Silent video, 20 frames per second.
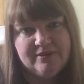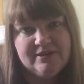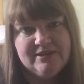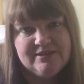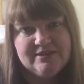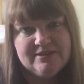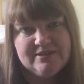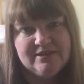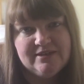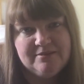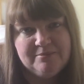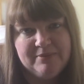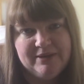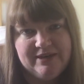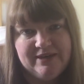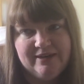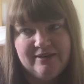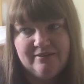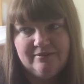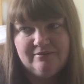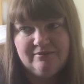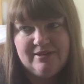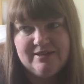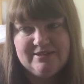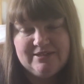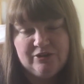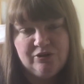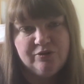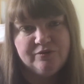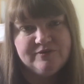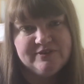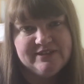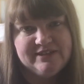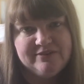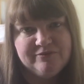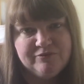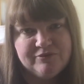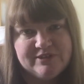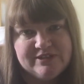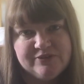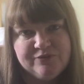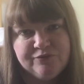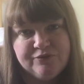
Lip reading: because at the minute there's a lot of deliveries